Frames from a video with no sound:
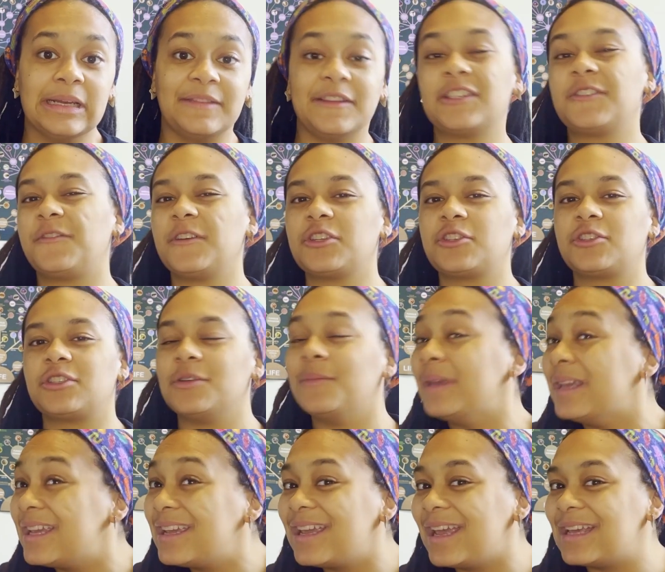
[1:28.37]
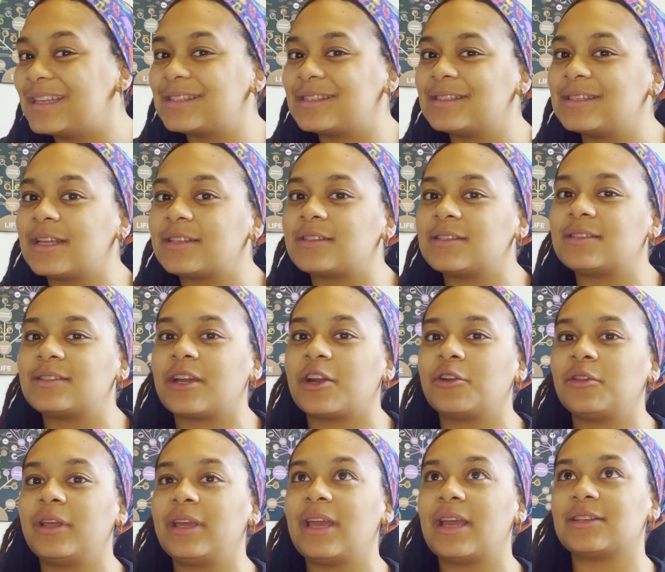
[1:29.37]
This fish to me isn't
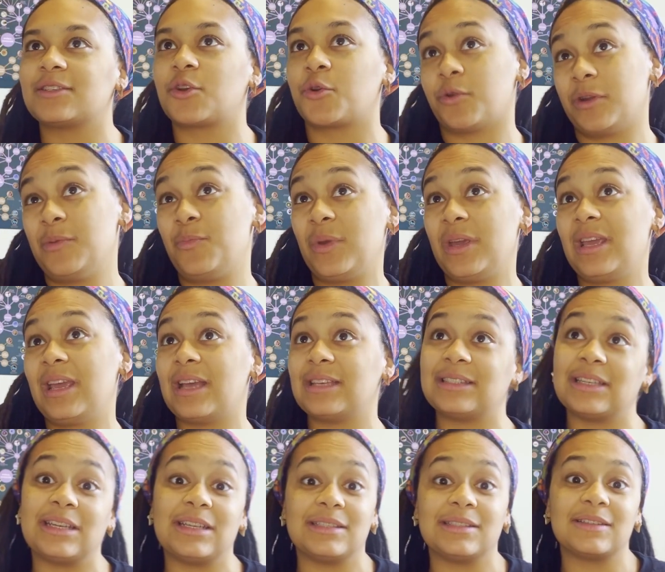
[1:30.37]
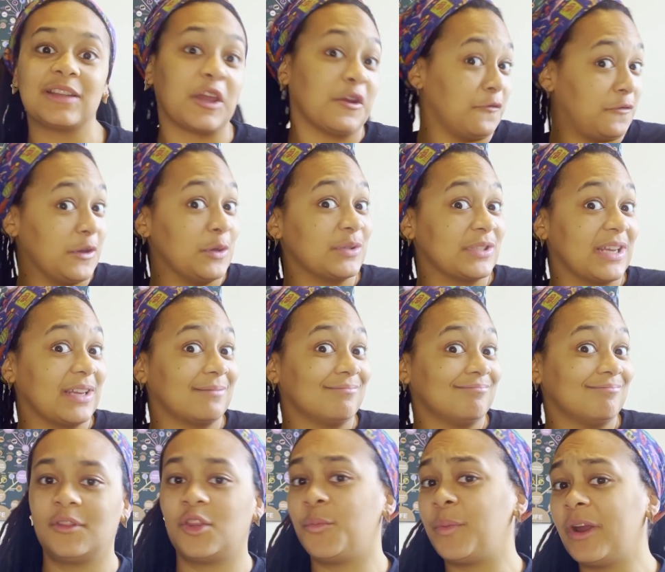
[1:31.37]
necessarily as creepy as it is confusing.
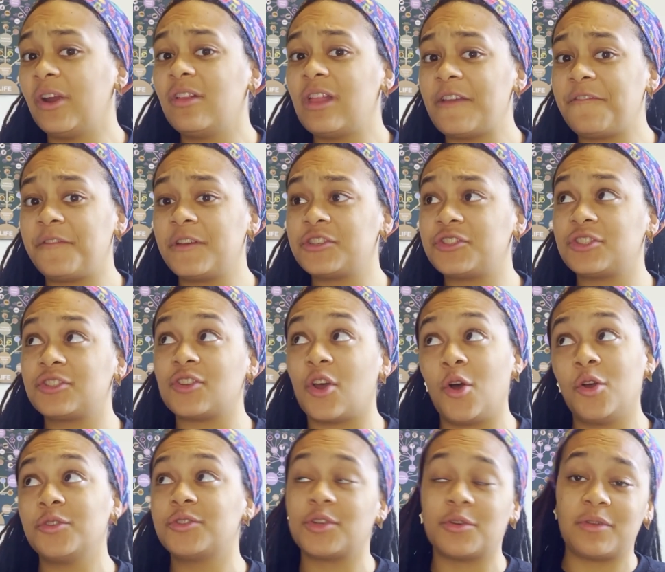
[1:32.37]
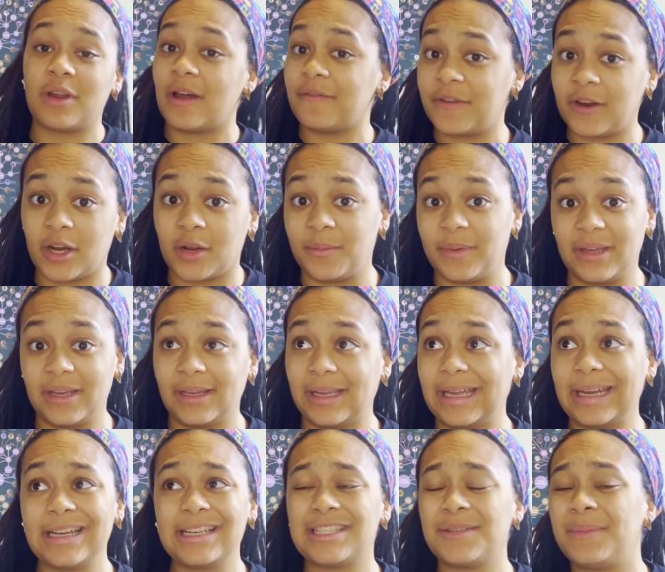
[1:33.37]
The barrel eye fish is also not very big,
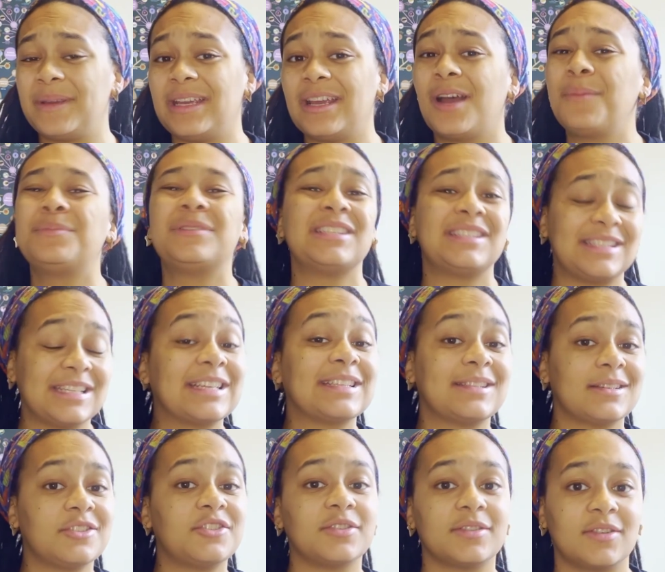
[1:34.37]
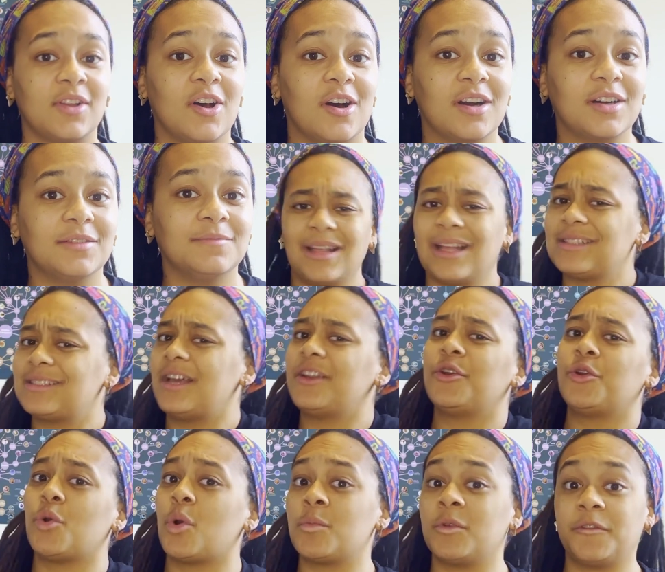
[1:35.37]
getting to be up to six inches long. It's got
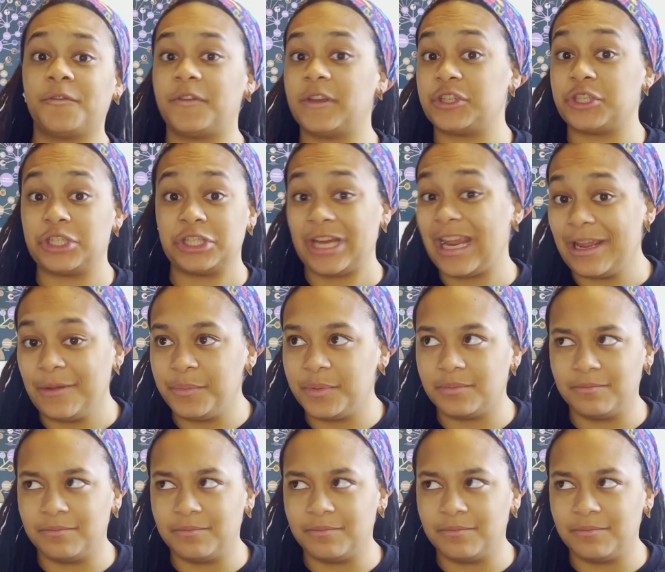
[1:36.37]
a normal fish shape,